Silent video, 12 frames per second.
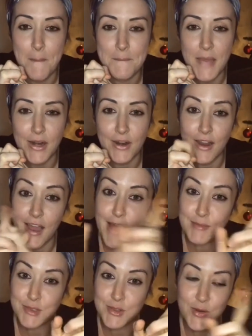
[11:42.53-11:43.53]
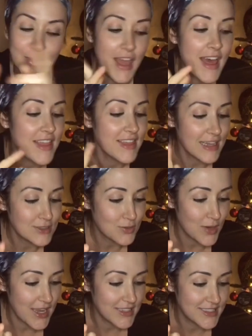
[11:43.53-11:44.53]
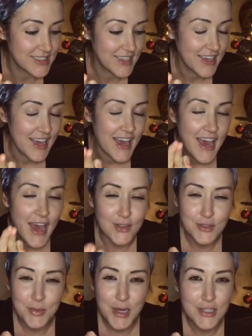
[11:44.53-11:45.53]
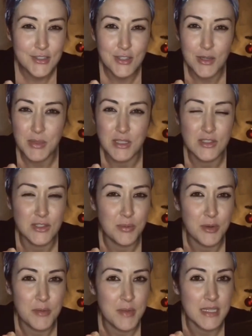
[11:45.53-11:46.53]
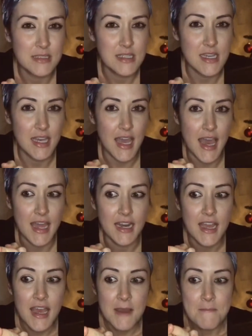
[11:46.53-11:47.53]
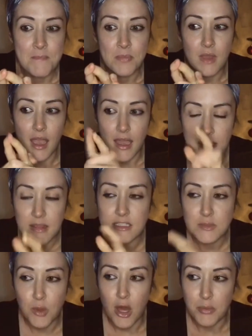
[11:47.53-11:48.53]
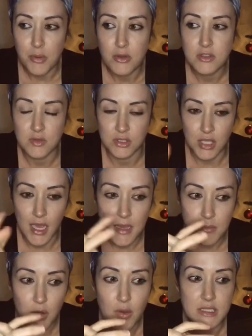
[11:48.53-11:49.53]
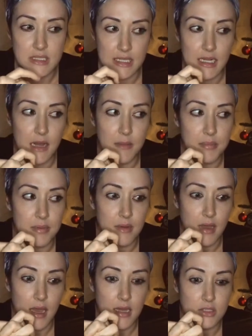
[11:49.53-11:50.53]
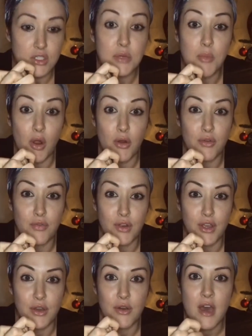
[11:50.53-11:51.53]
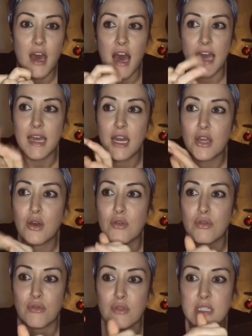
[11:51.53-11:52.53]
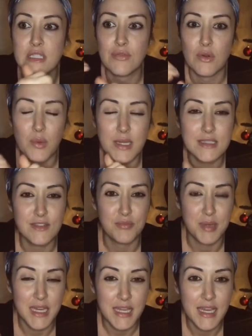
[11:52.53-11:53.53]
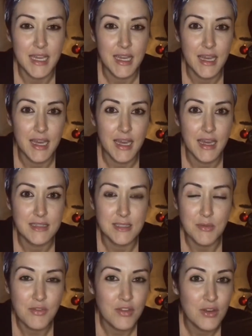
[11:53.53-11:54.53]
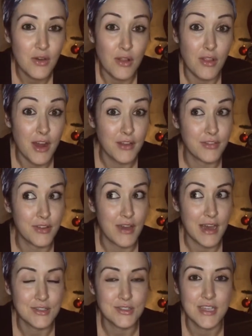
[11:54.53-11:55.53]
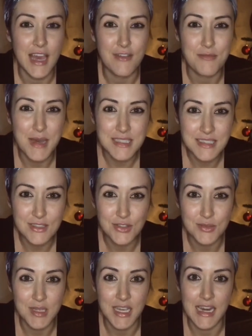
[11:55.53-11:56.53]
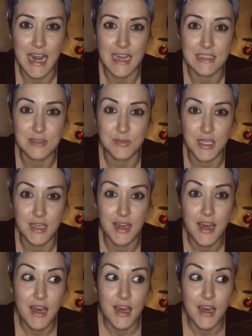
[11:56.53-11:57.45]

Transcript: better. I'm sold. That's right. Elderberry syrup is super amazing, and in this blog post, which I am going to get up tomorrow for you, I kind of go through the different ways of picking. A lot of you actually have messaged me and asked me